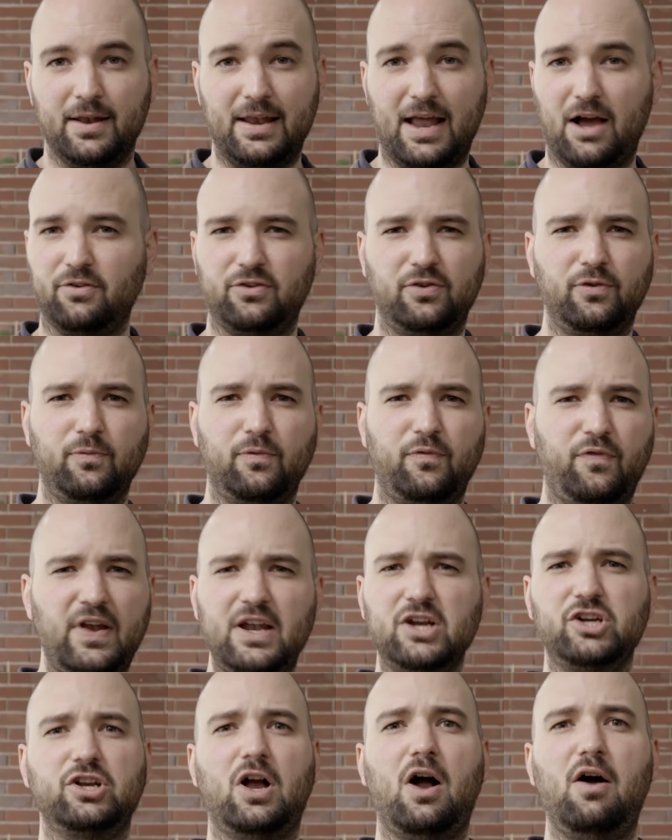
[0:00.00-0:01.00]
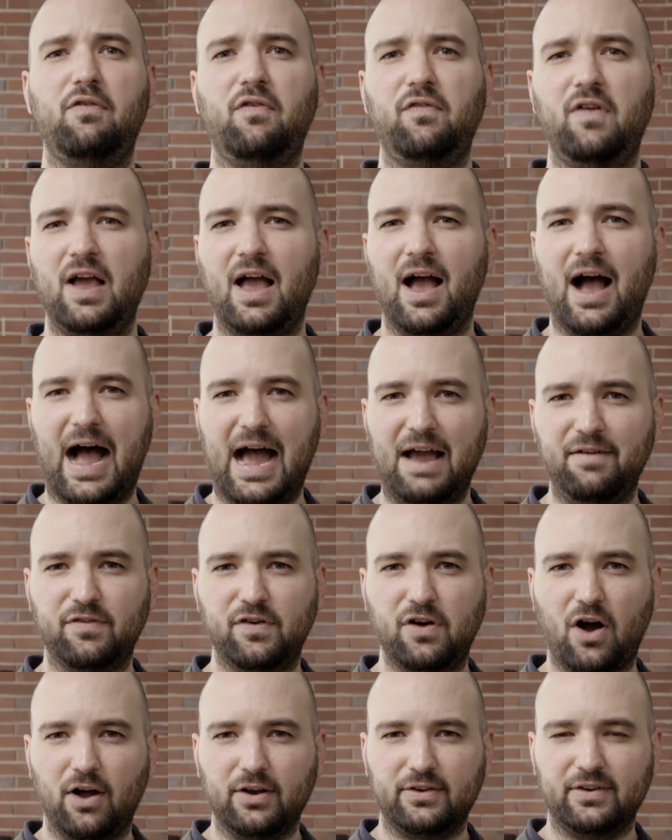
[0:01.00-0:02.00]
Now to finish off, I've
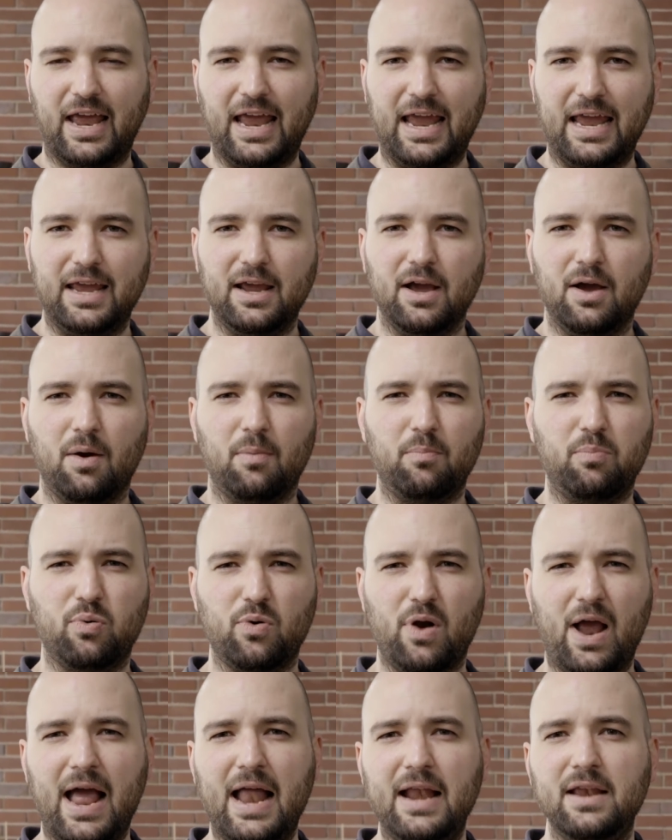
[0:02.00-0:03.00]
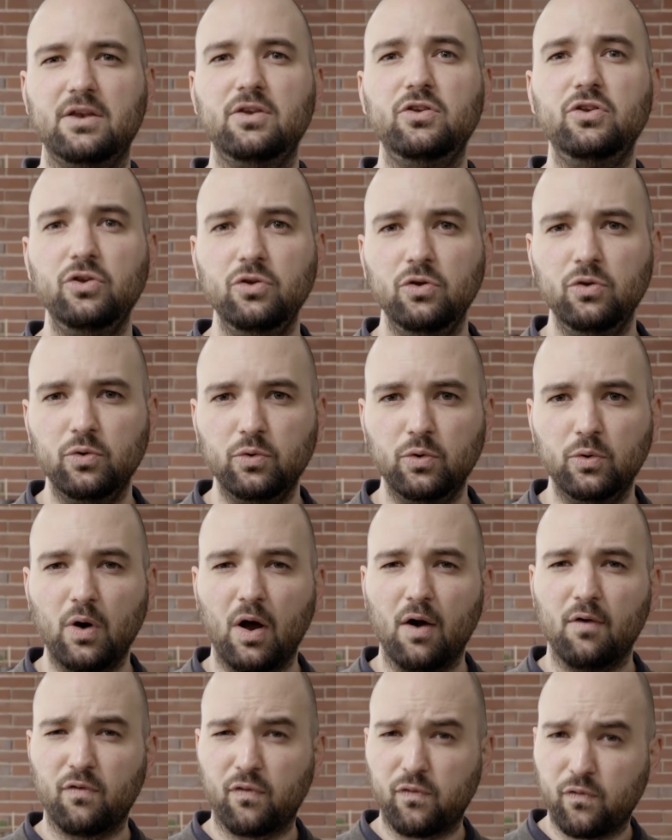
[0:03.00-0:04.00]
got a brand
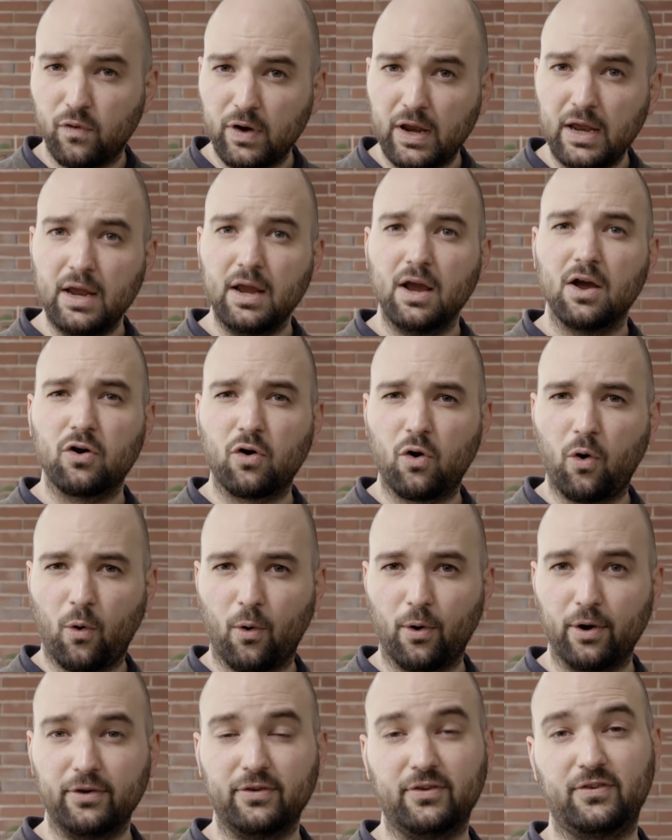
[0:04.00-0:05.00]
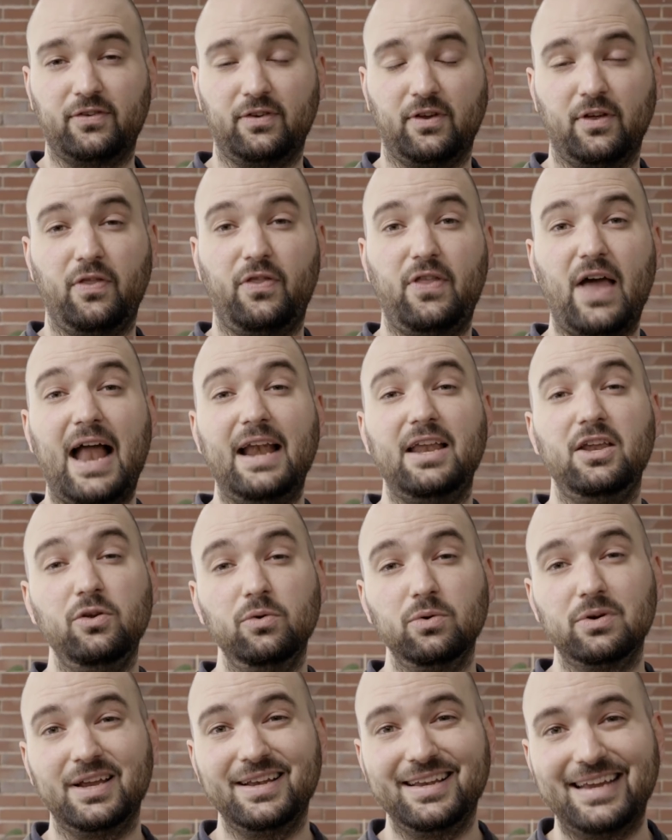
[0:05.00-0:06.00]
new free course that
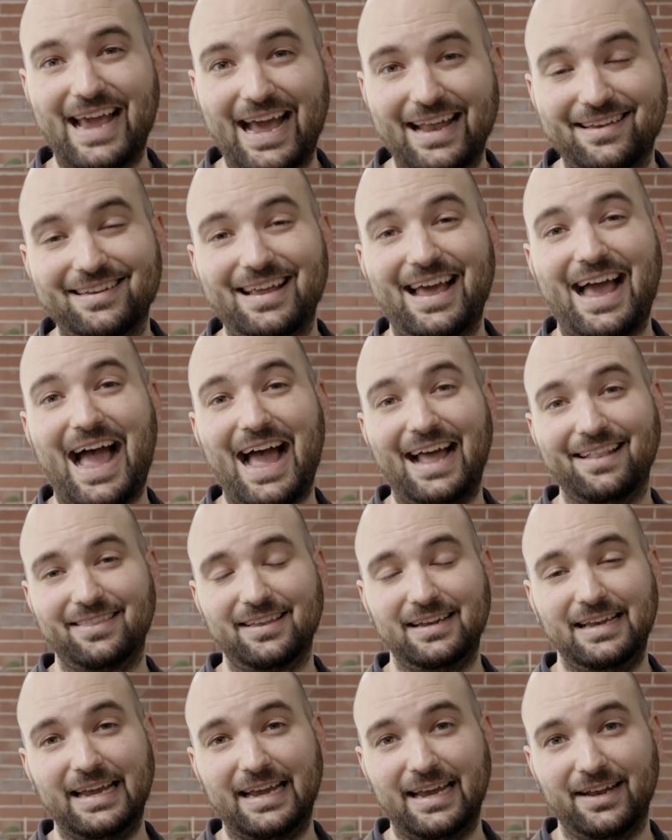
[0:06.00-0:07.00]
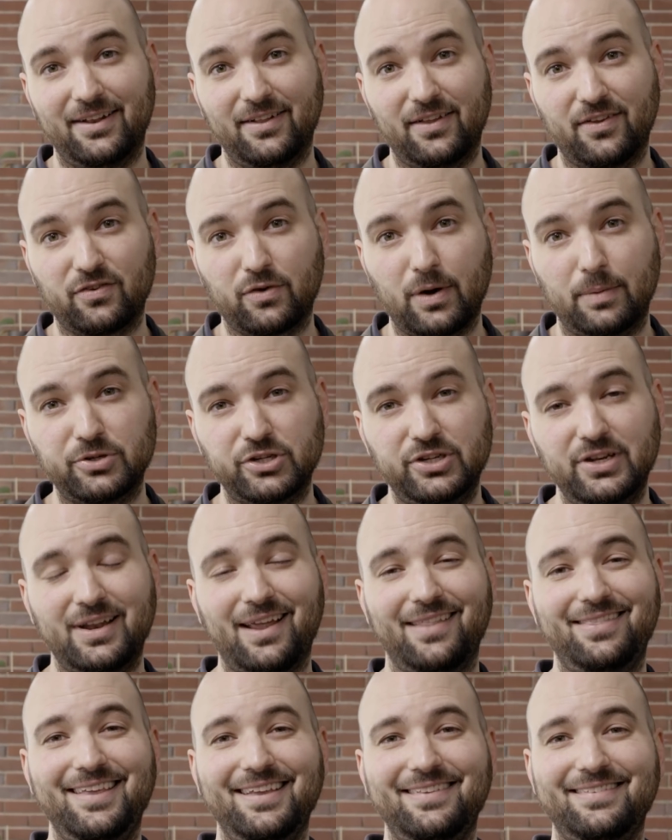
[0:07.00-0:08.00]
you can get at the link in the description.
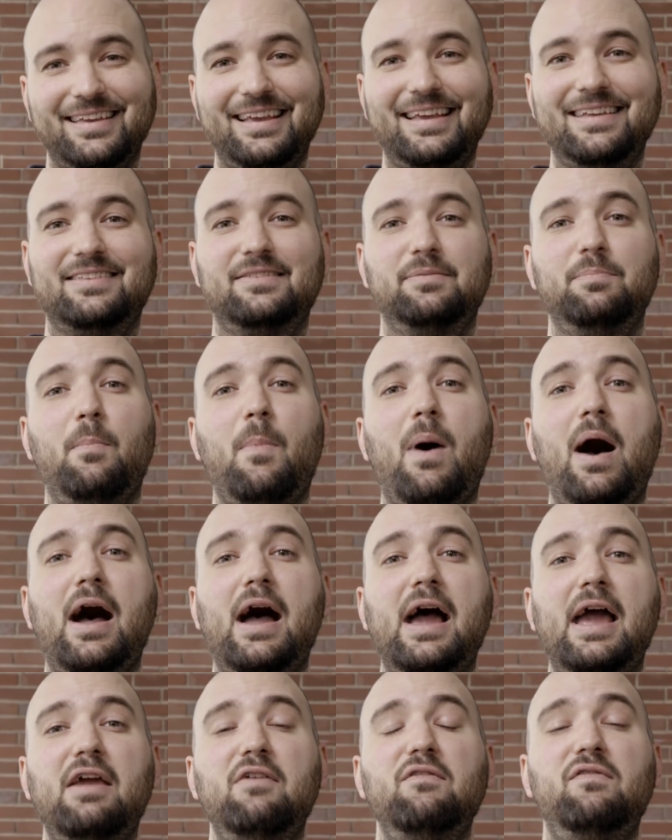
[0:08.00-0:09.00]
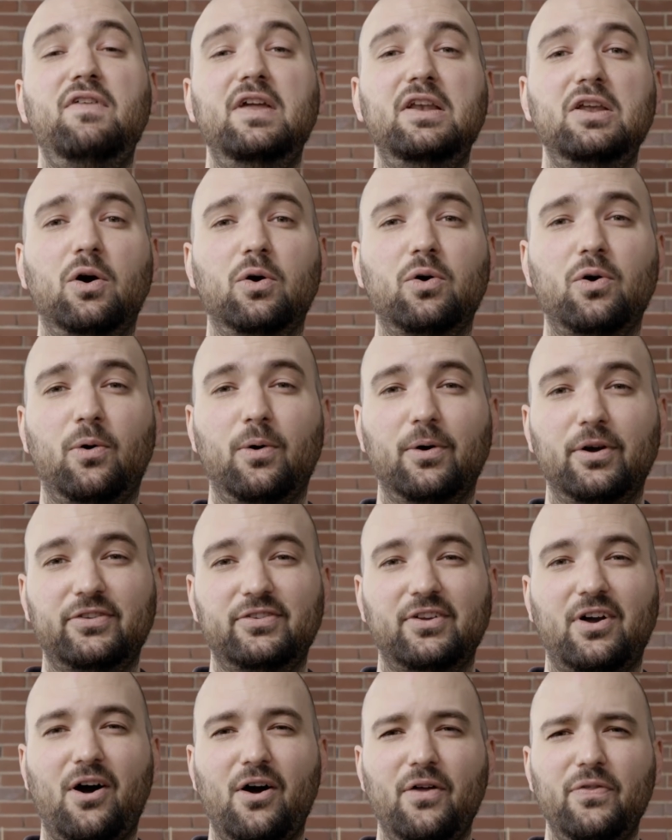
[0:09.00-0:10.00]
This is my video
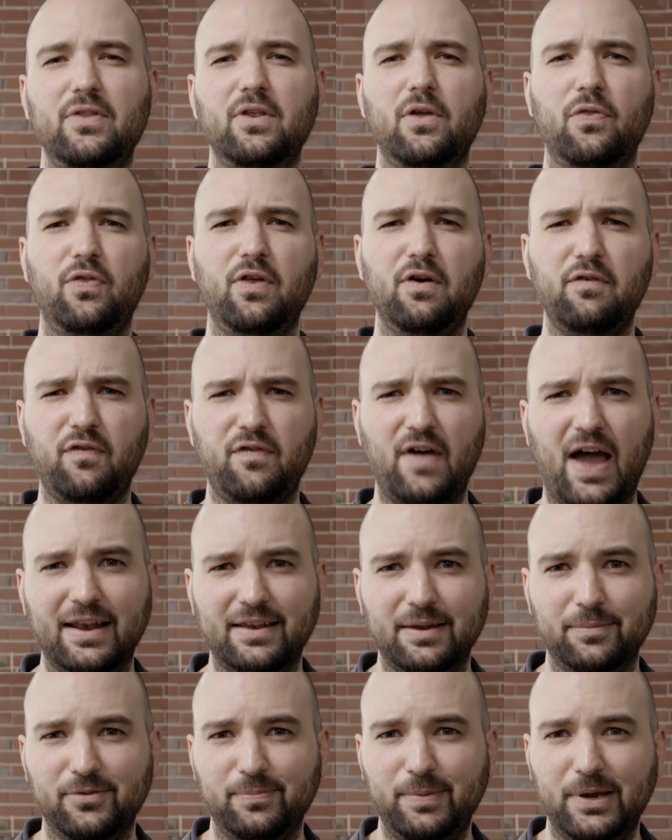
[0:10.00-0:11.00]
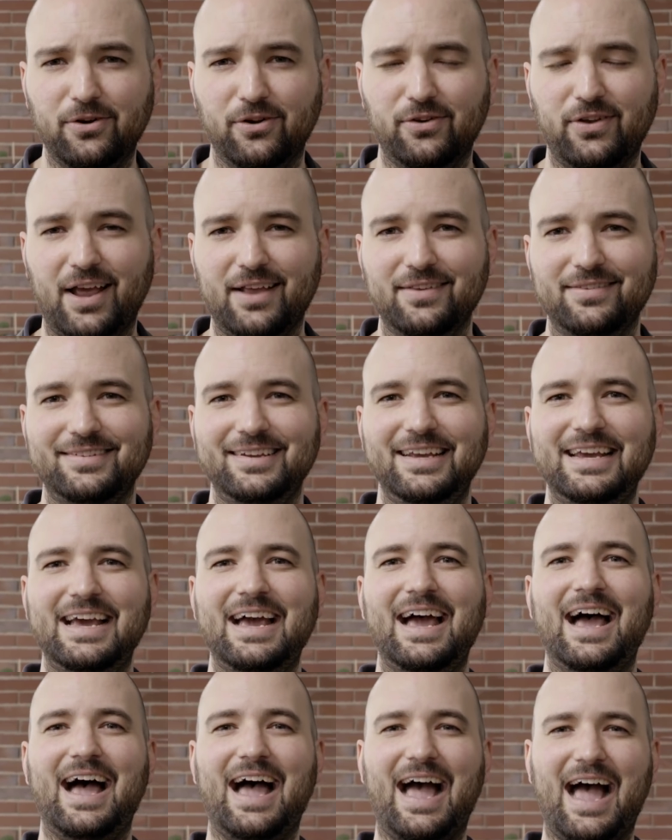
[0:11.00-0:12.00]
course on the Phantom speaker test,
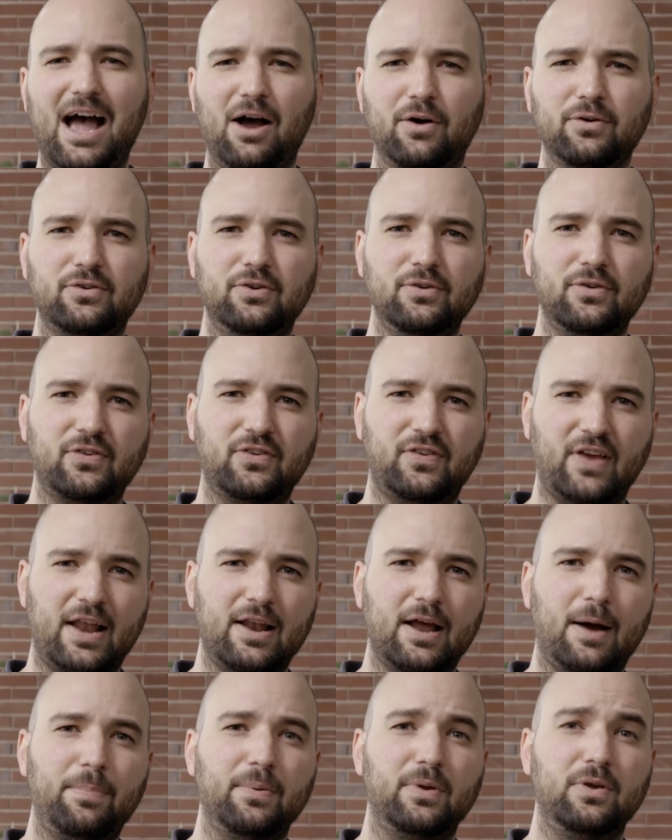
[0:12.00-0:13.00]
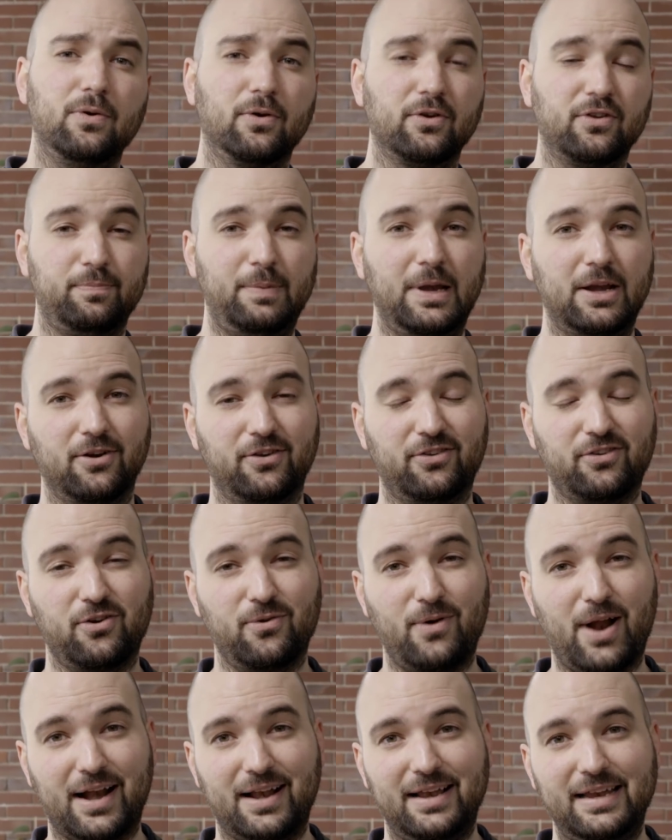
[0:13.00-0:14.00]
how to set up your speakers
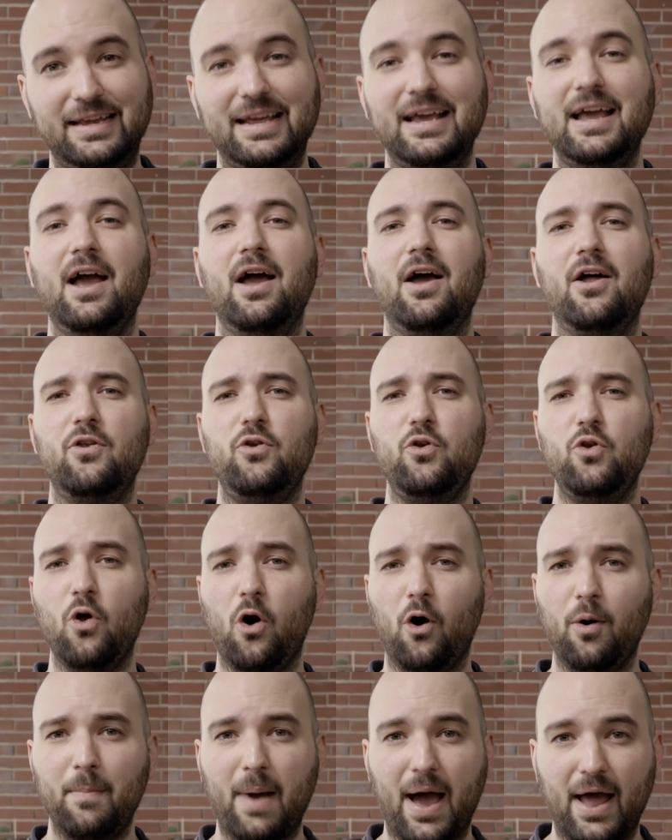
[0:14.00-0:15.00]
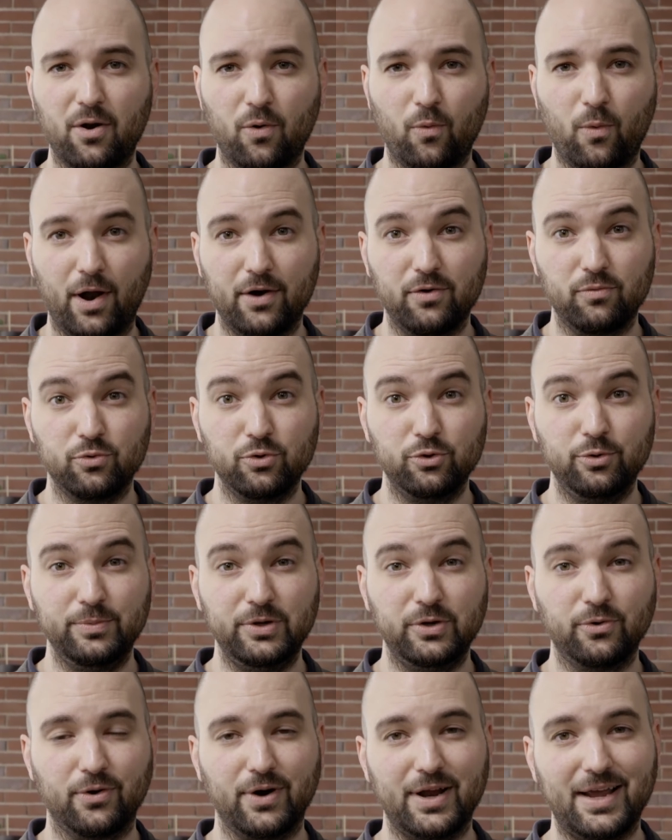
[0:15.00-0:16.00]
correctly, no matter what room
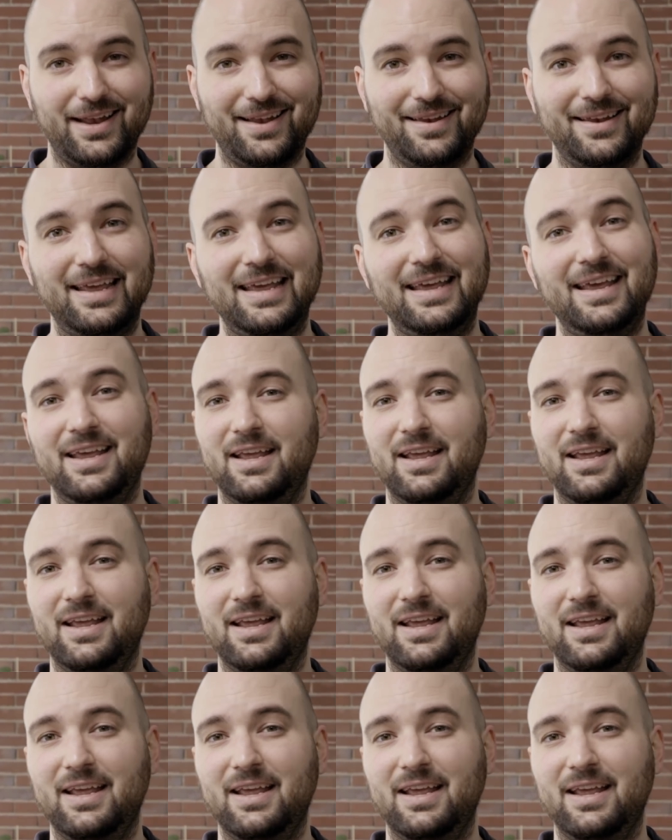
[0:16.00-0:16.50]
you're in.